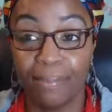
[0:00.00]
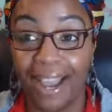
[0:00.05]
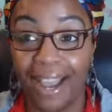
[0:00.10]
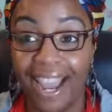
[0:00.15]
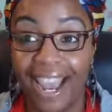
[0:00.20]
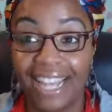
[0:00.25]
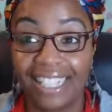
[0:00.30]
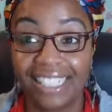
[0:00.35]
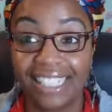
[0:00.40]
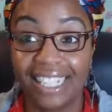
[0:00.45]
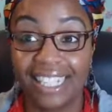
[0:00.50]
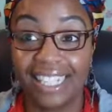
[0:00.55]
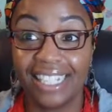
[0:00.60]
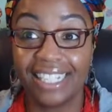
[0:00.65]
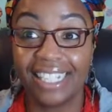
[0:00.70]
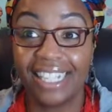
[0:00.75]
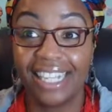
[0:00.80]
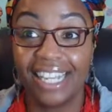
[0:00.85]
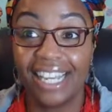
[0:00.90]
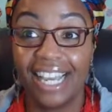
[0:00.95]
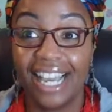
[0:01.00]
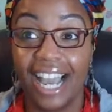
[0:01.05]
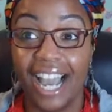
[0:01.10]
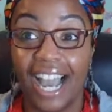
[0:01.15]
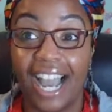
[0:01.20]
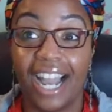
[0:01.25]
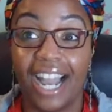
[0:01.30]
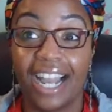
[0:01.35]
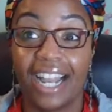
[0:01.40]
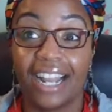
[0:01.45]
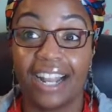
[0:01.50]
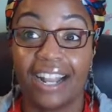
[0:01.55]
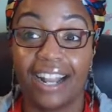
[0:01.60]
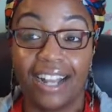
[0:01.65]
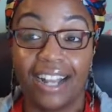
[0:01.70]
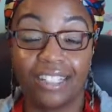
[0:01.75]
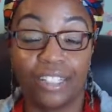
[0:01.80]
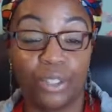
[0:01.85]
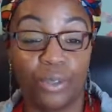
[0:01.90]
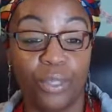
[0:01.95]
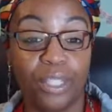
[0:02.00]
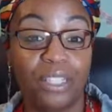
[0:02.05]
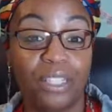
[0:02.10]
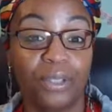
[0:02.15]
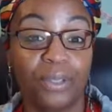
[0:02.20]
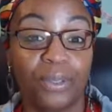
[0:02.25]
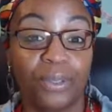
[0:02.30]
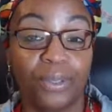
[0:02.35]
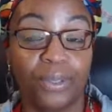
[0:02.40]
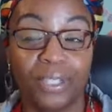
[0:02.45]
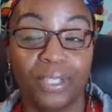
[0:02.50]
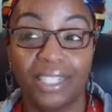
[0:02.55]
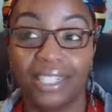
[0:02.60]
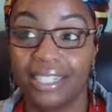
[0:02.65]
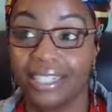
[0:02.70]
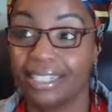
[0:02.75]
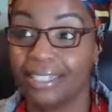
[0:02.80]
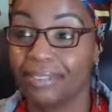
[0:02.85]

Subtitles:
by asking God to heal,